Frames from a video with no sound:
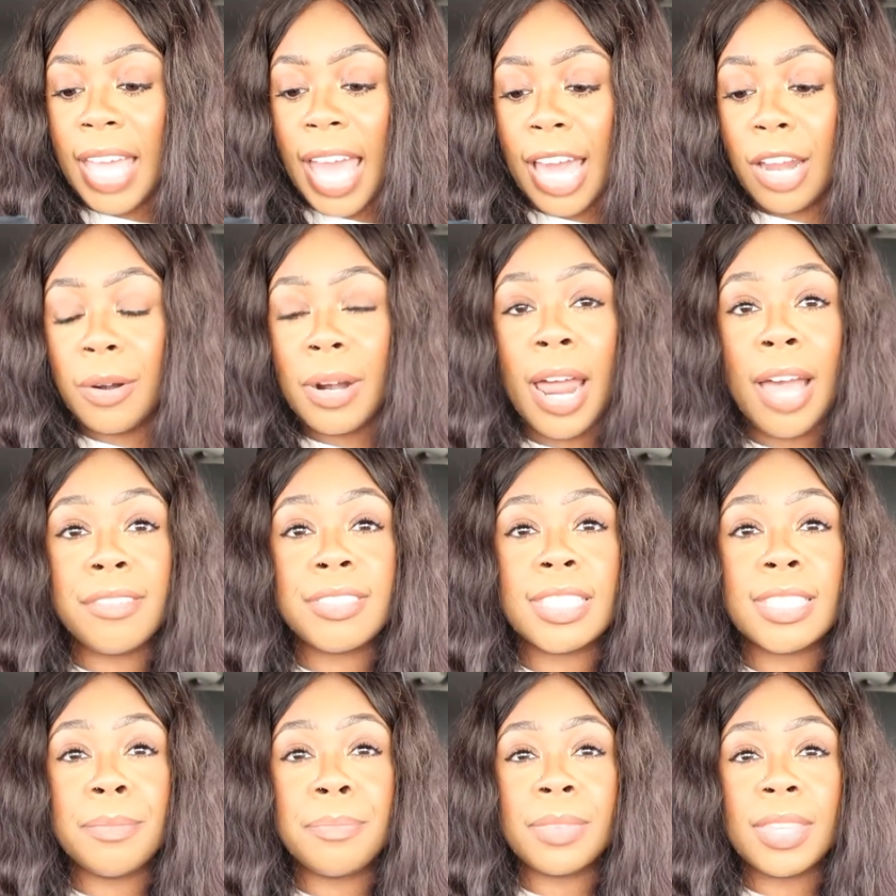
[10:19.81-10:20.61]
I don't
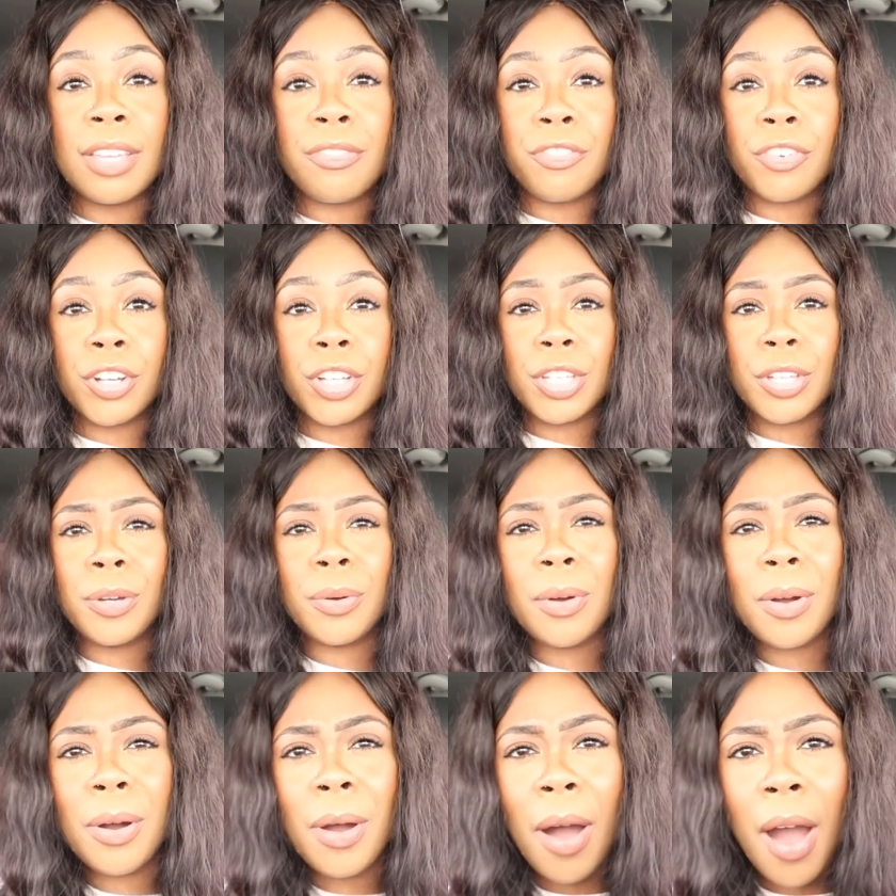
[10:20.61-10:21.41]
have sympathy for
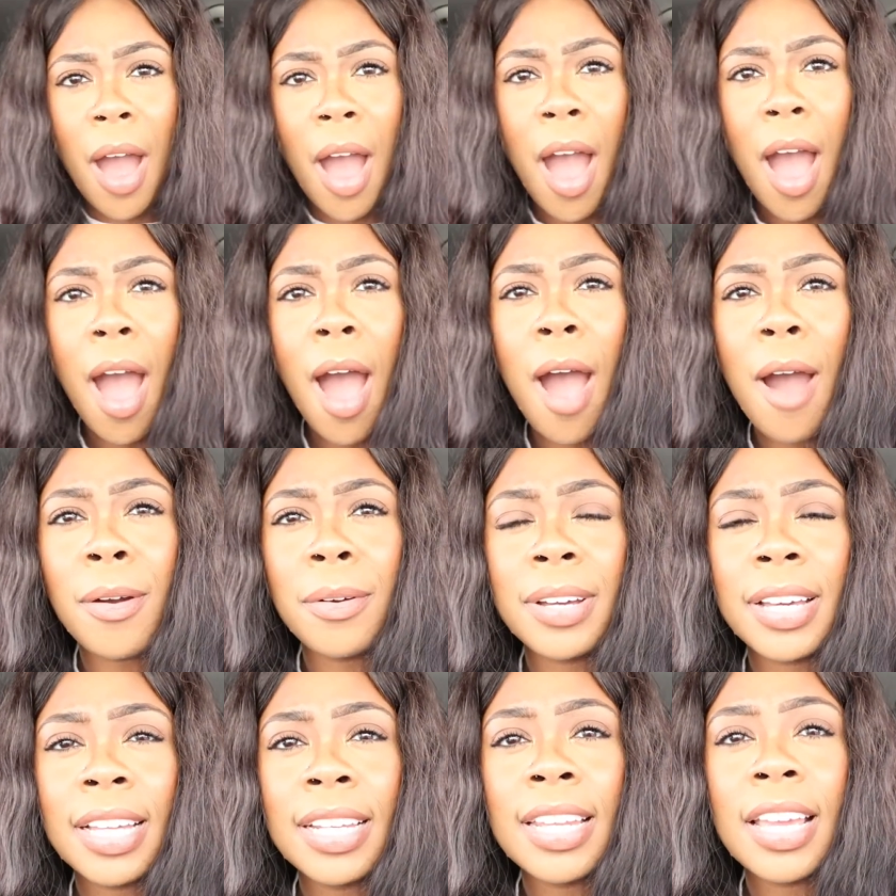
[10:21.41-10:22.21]
you.
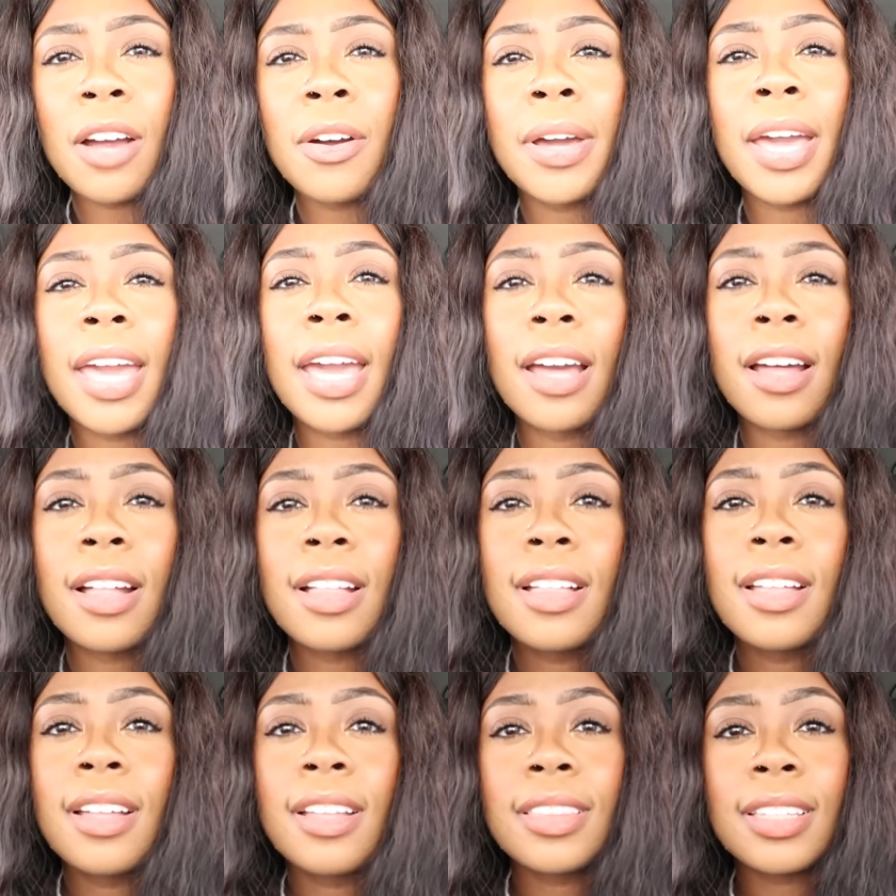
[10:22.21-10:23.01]
Oh, good. Okay,
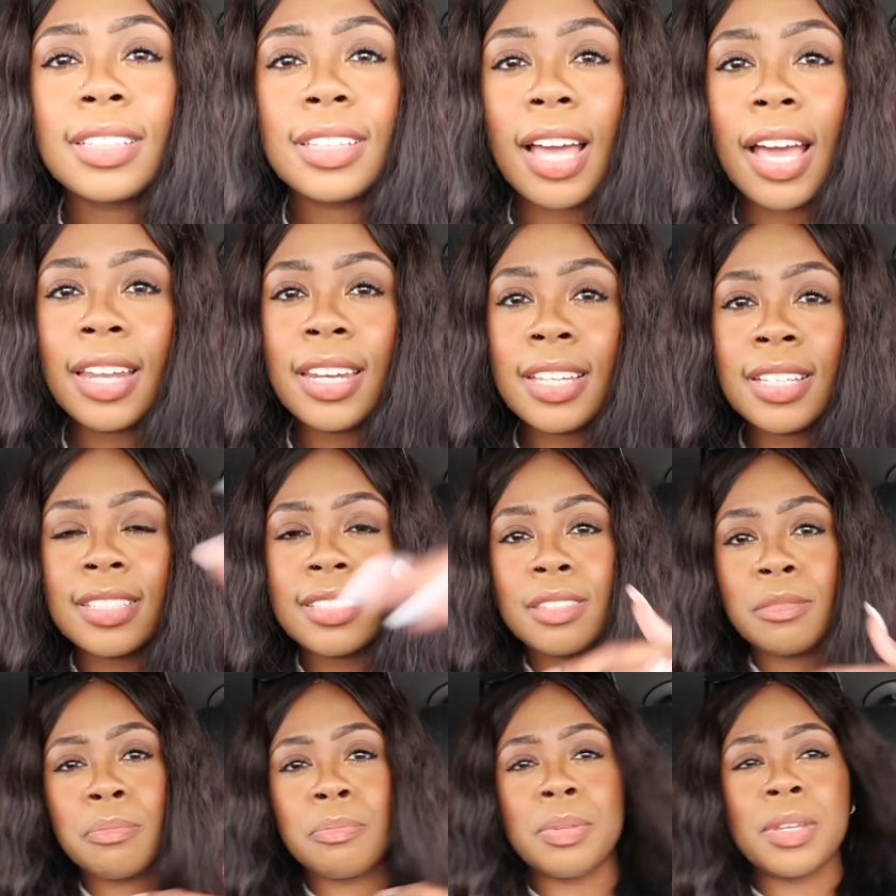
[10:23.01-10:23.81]
the lighting
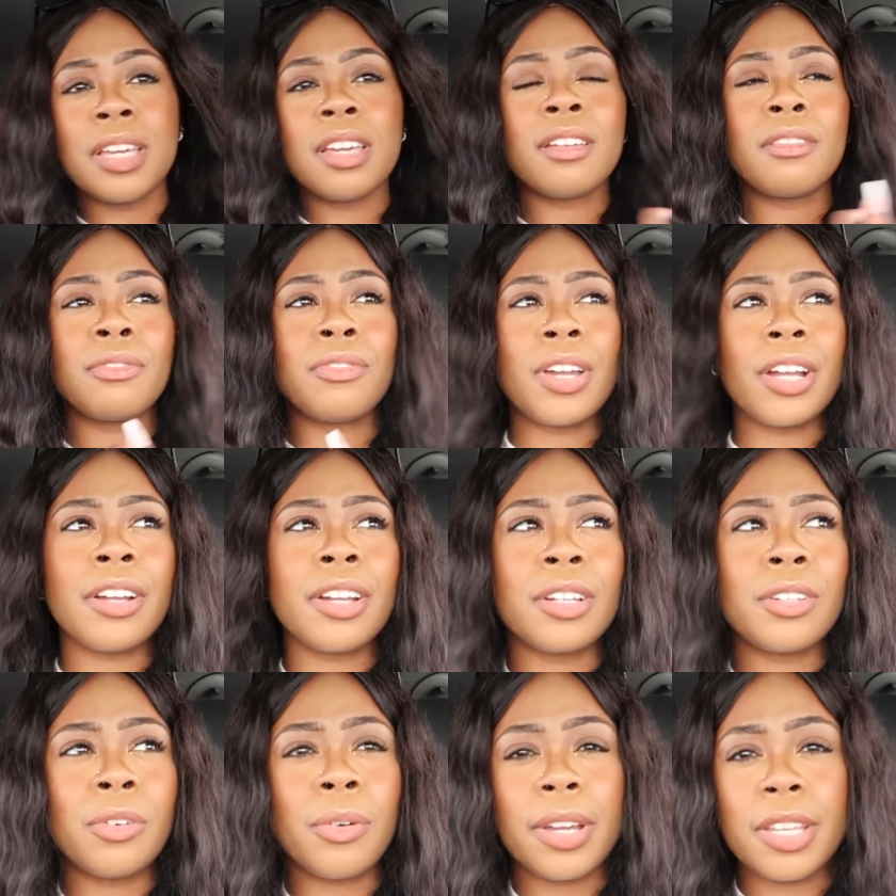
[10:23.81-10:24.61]
is being
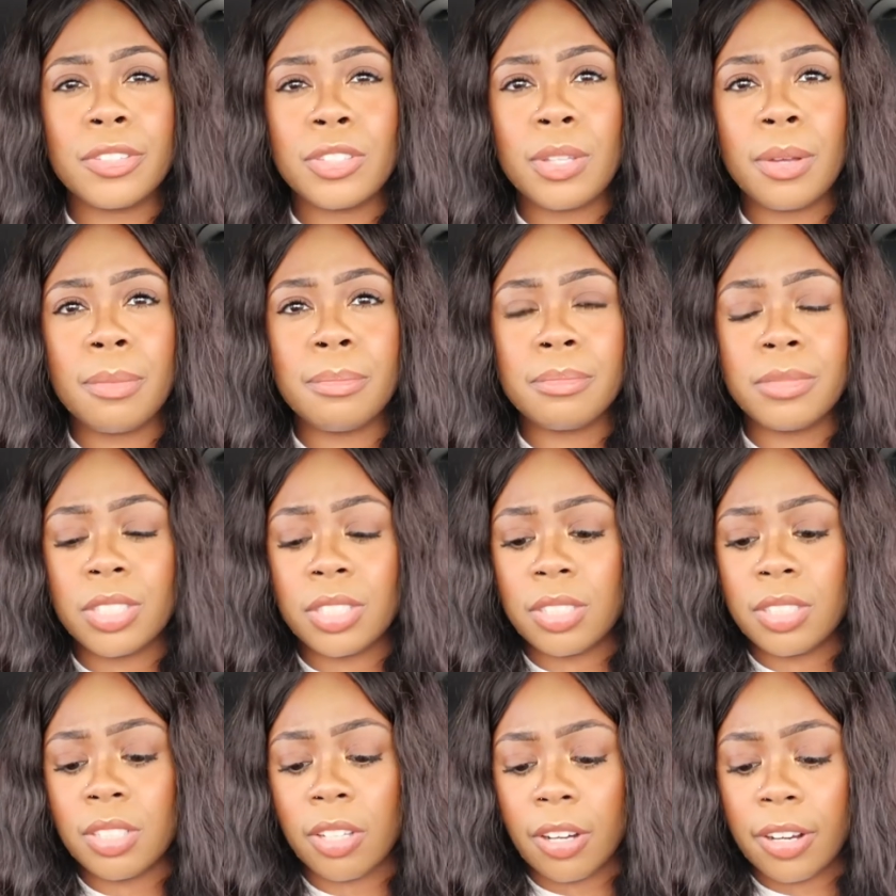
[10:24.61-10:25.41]
very annoying, so I'm
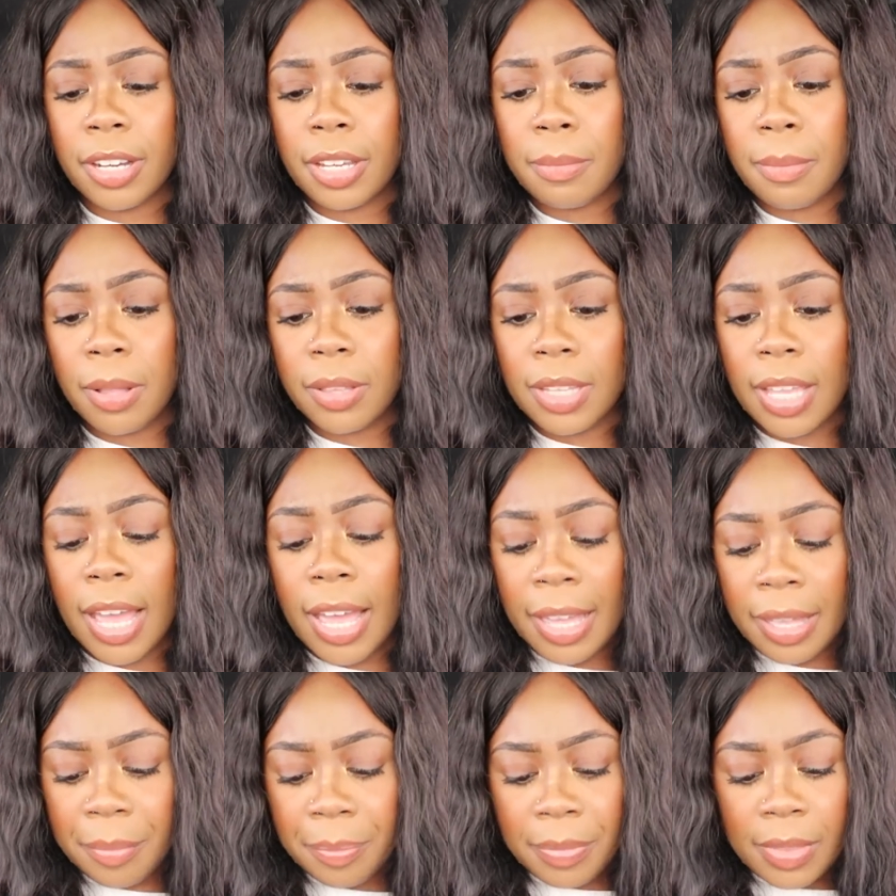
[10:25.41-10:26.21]
sorry about
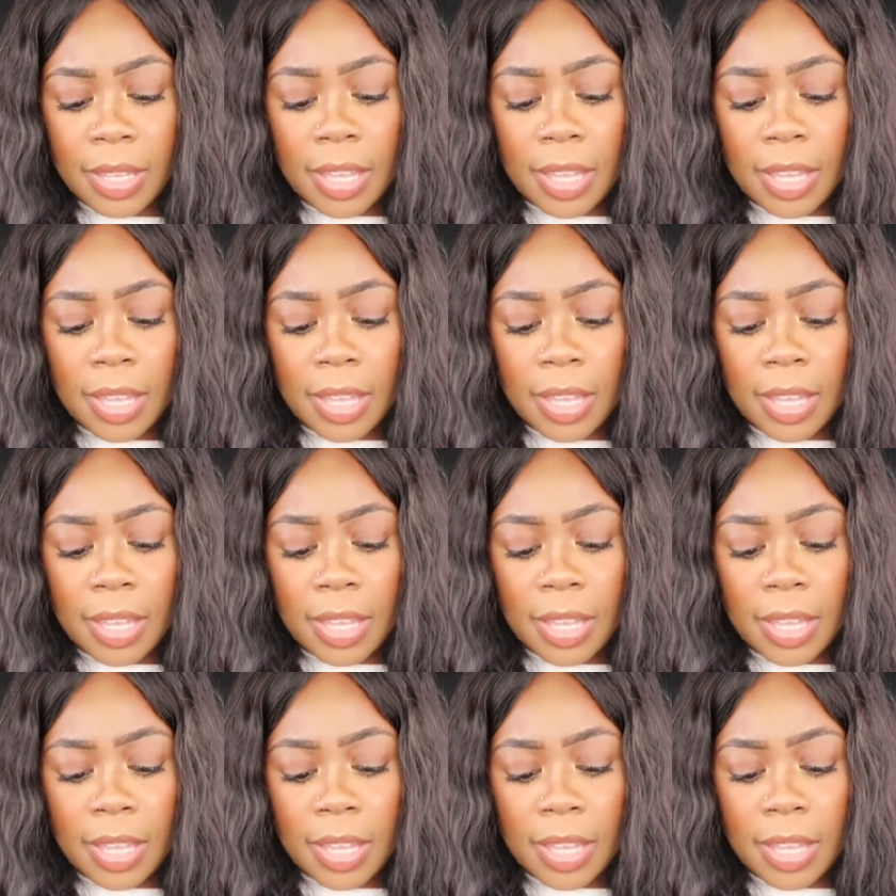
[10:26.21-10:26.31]
that.